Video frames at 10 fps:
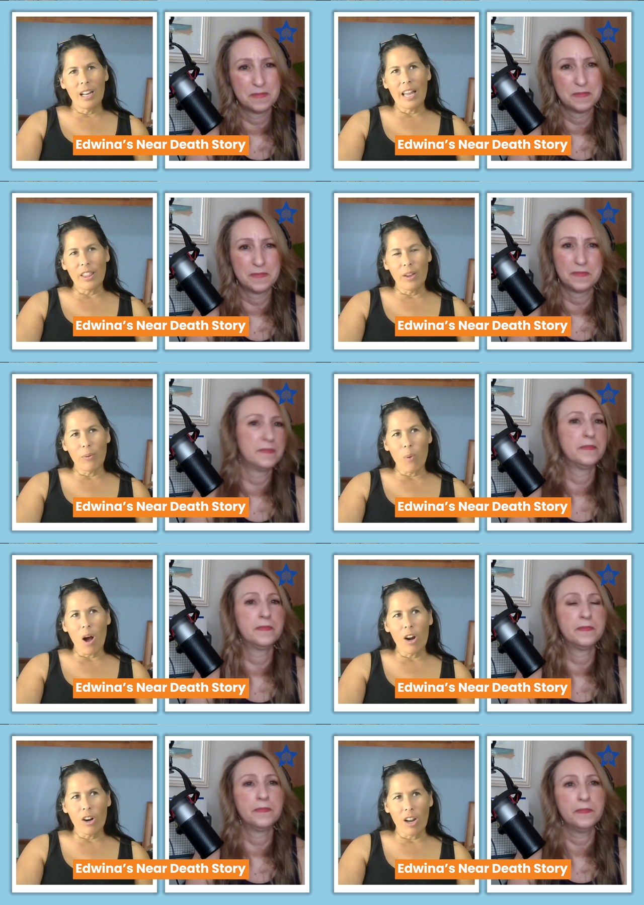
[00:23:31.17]
Speaker 1: like the
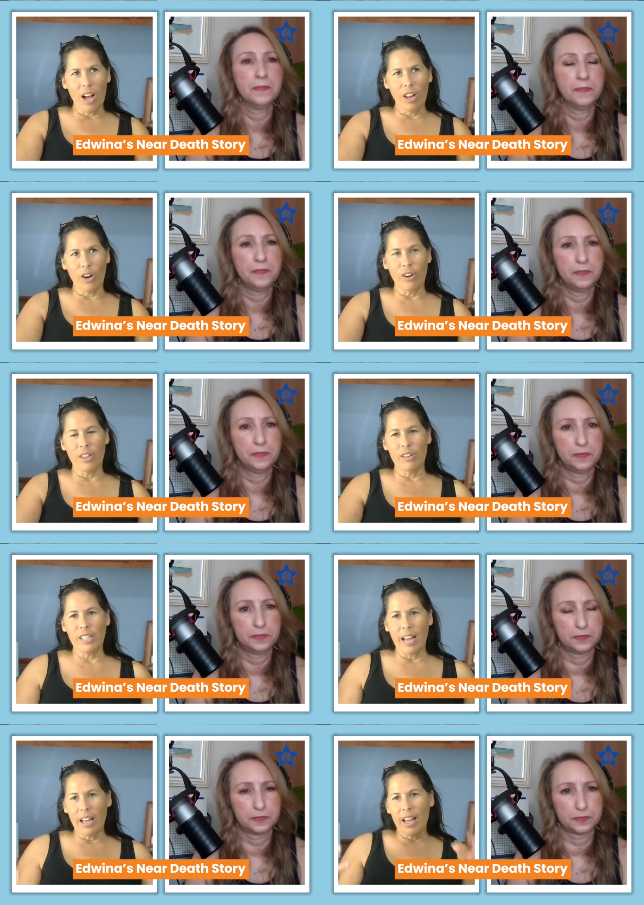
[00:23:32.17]
watercolor, there's
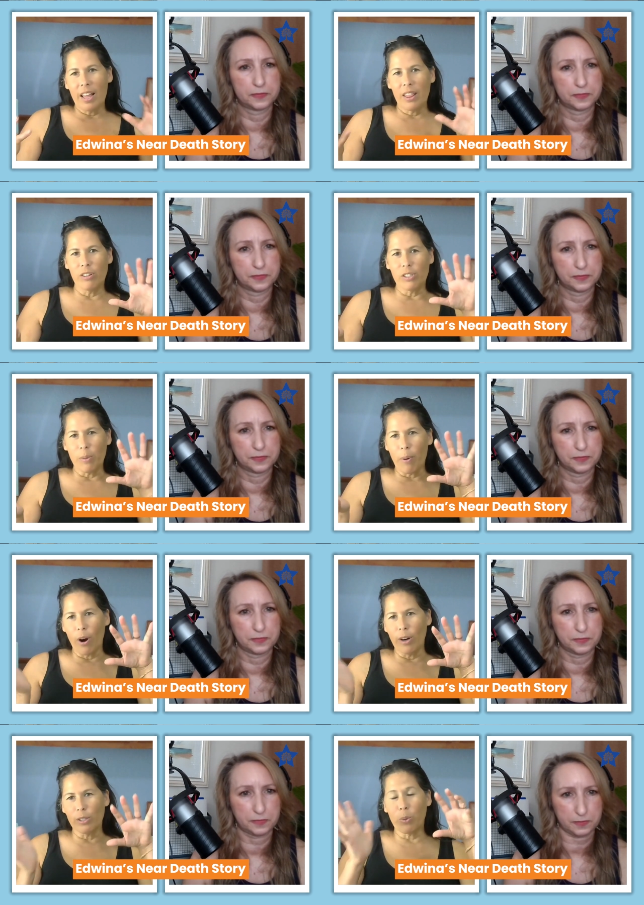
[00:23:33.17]
a there's the
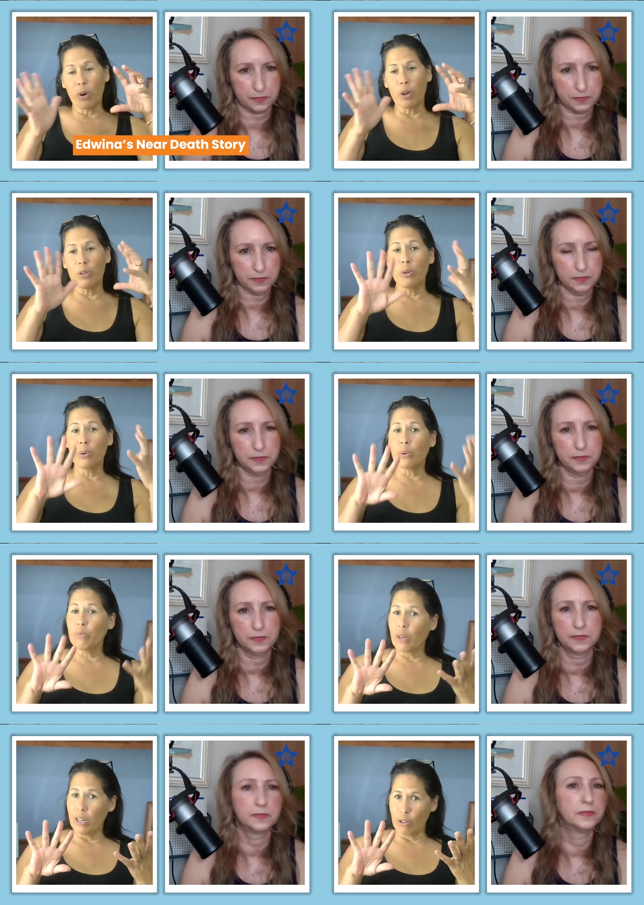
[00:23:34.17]
parts where you do
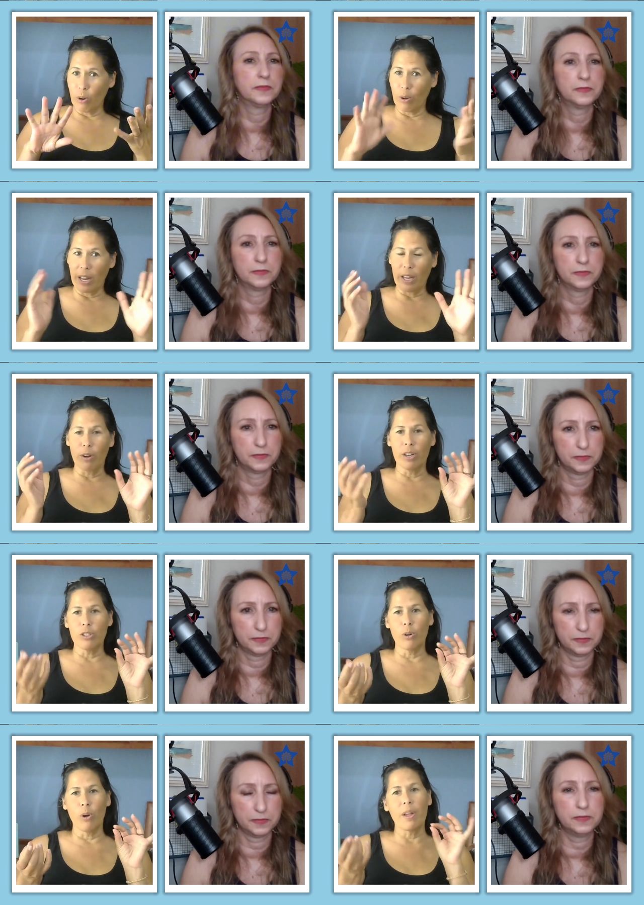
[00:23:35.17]
control, like you
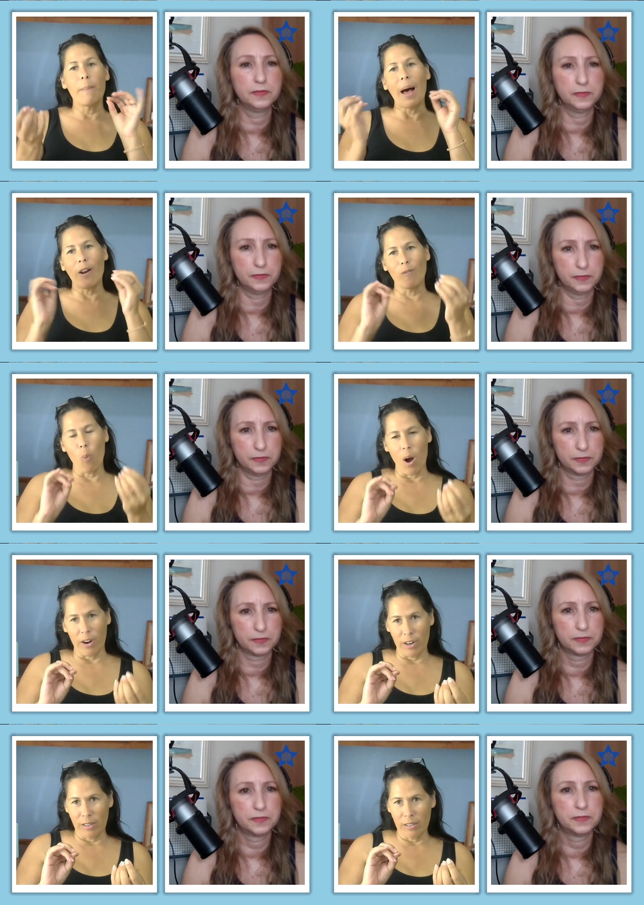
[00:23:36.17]
control the amount of
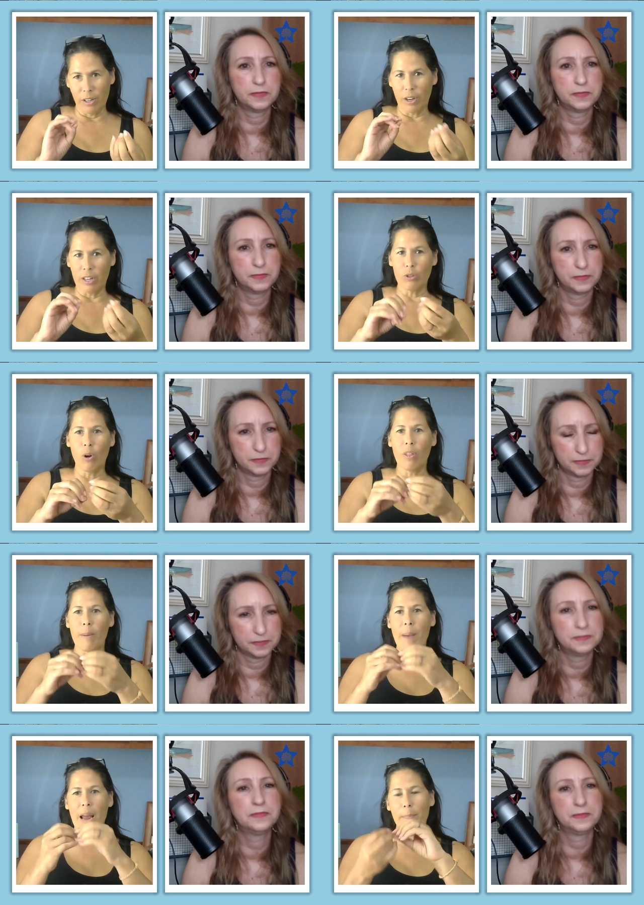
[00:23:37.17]
water, you control the
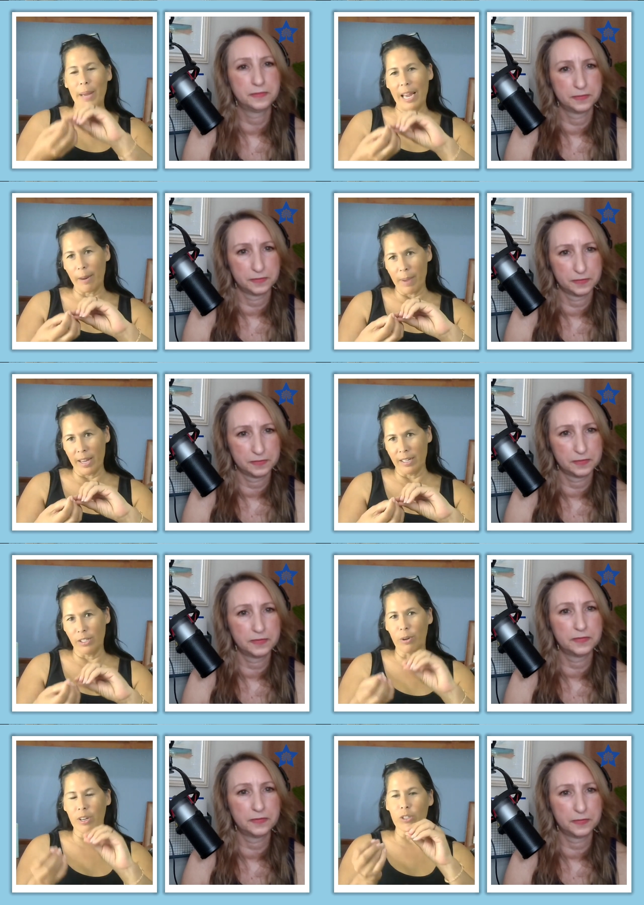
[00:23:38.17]
amount of pigment,
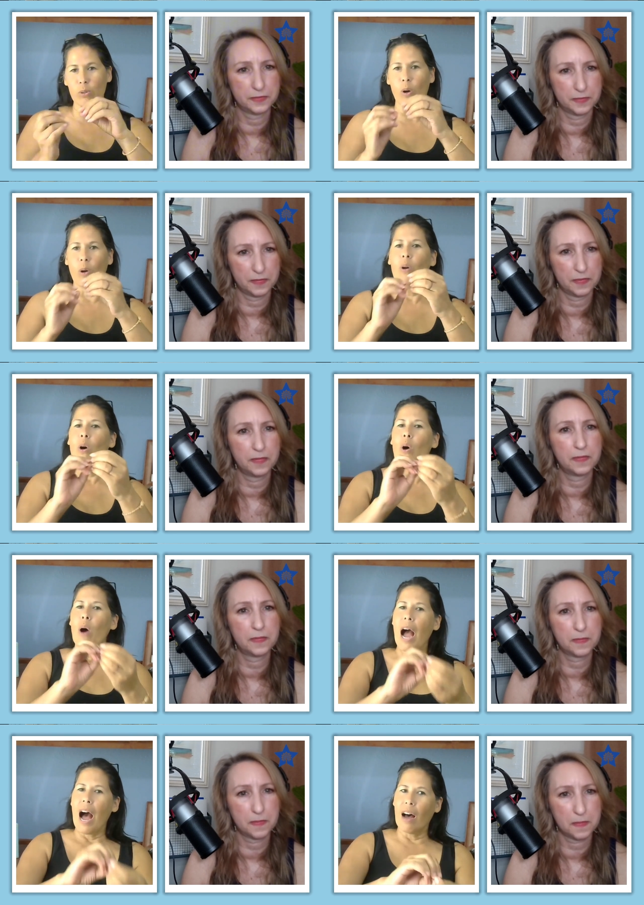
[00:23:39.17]
you control
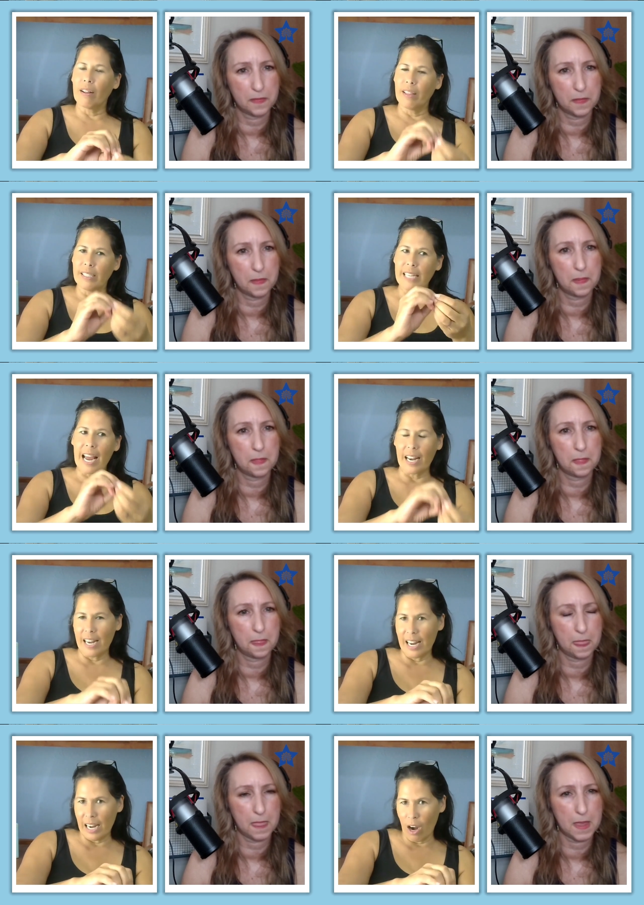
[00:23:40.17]
how the
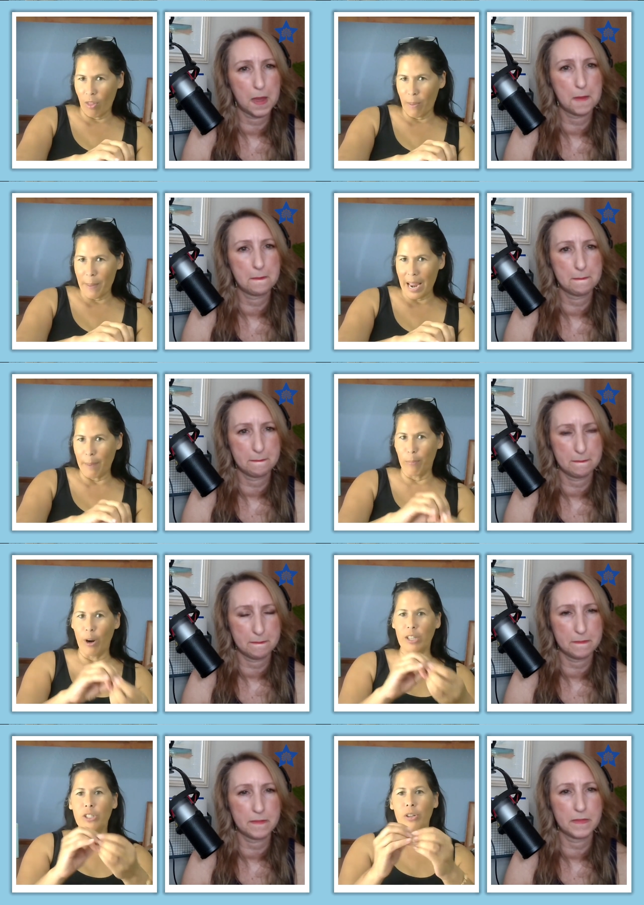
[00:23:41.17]
technique on the
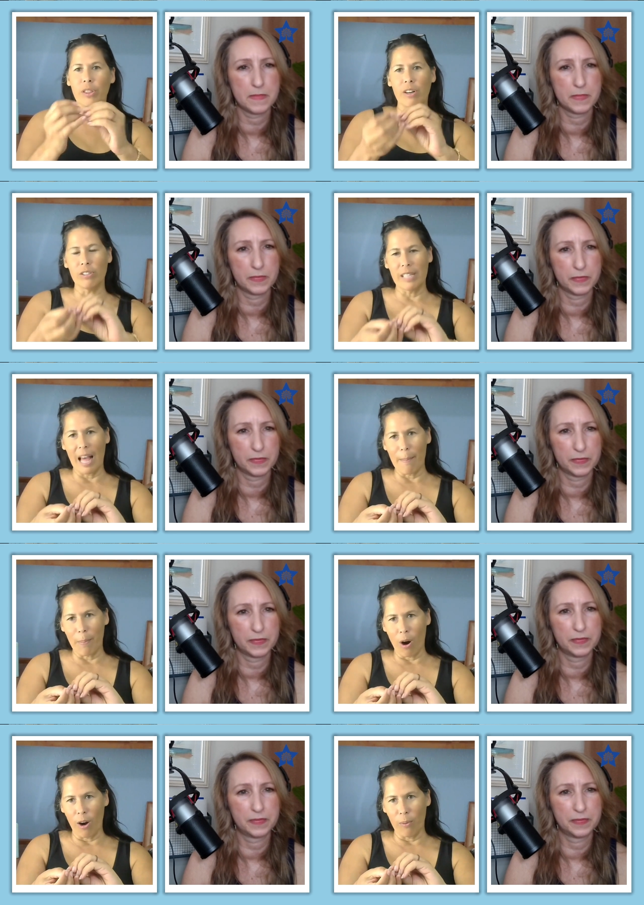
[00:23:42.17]
paintbrush. You, there's that
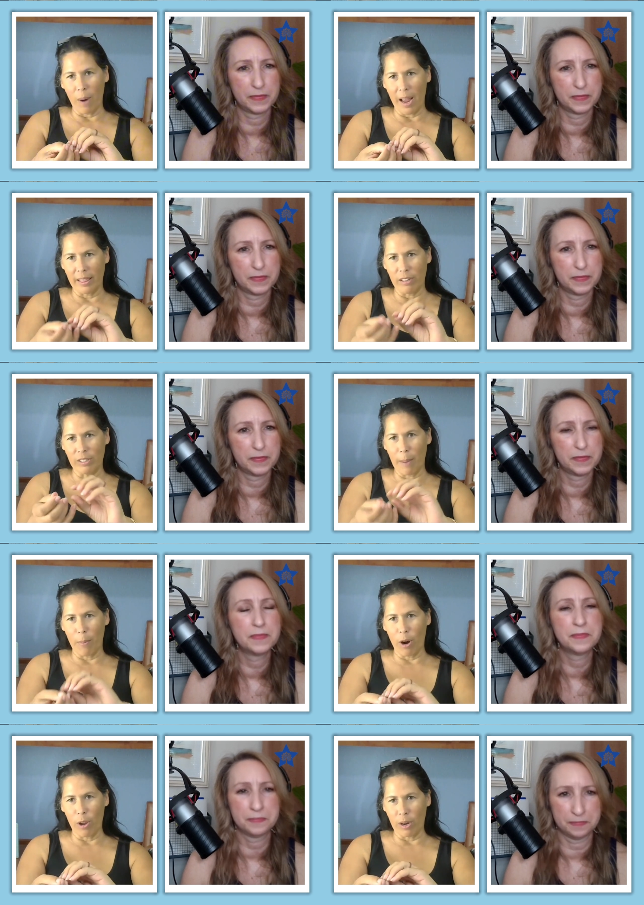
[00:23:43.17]
part, right? There's that
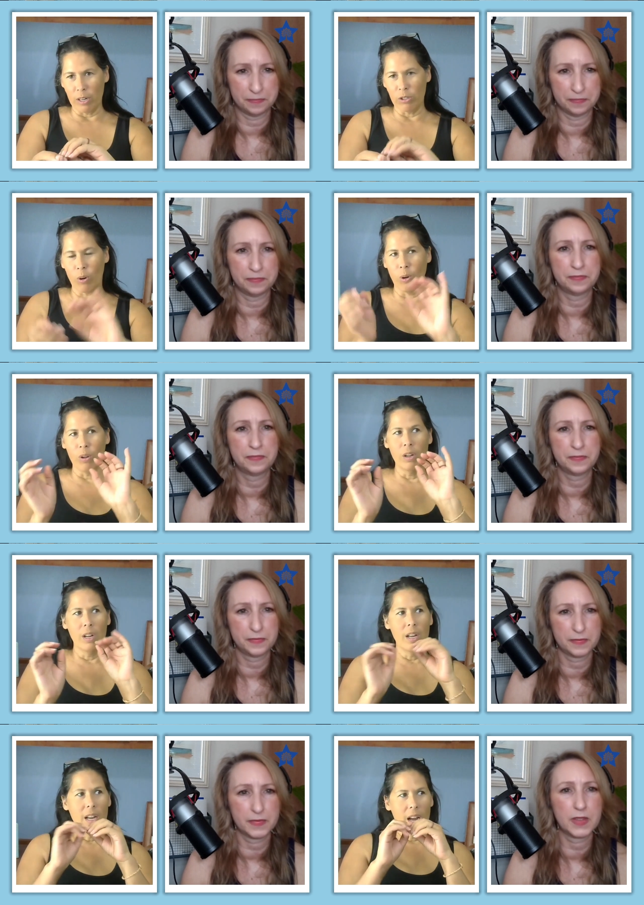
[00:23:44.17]
part you control,
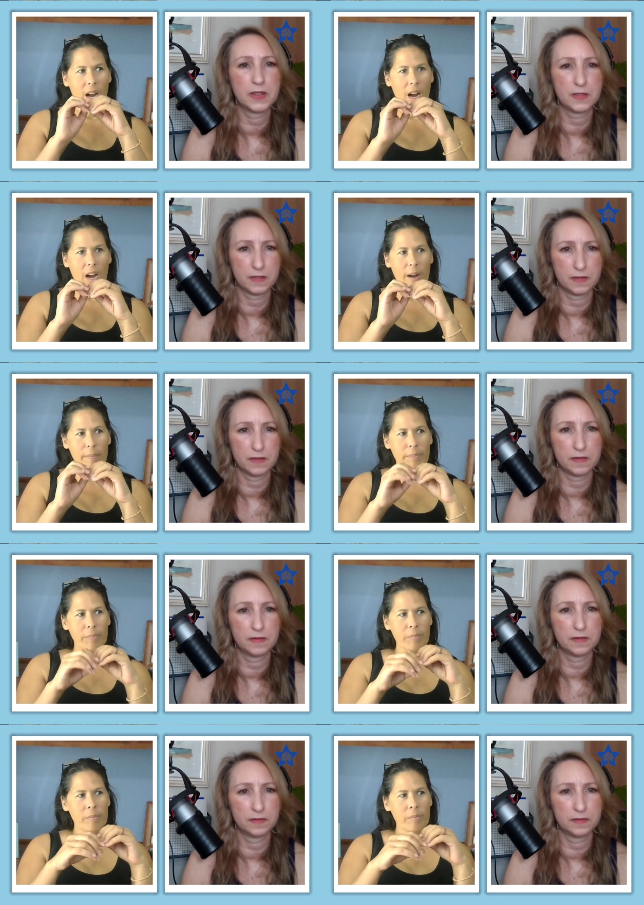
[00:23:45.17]
um,